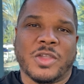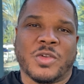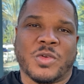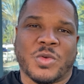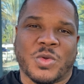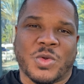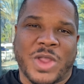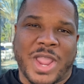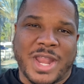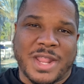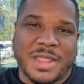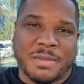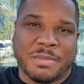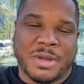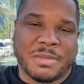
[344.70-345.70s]

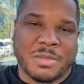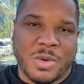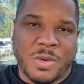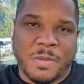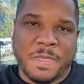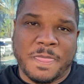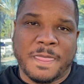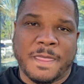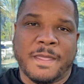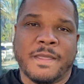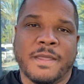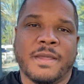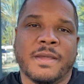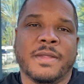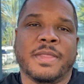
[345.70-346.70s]
creating the bubble.
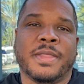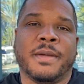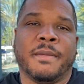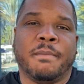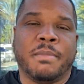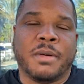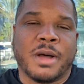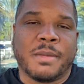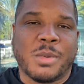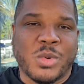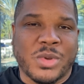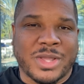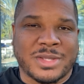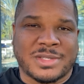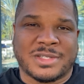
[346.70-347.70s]
The
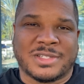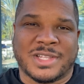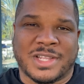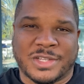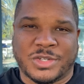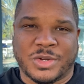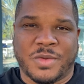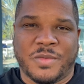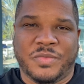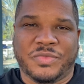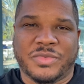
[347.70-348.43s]
bubble is essential.